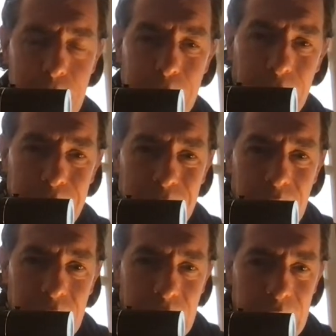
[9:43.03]
But
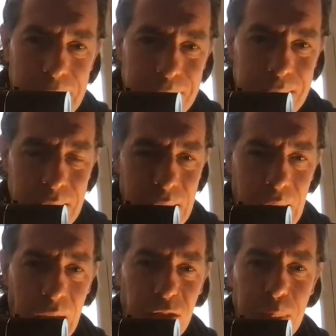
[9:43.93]

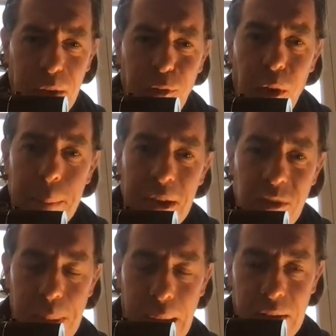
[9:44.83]
as my friend Peter
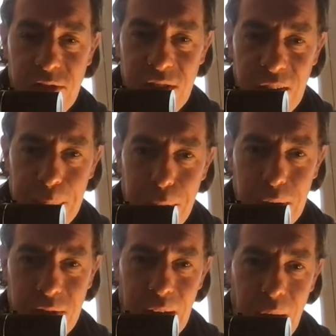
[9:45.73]
Bexley did
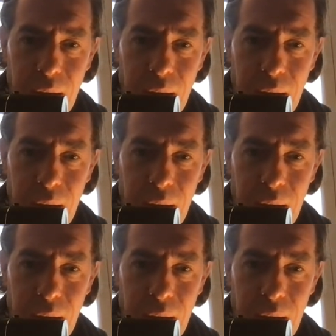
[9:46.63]
point out,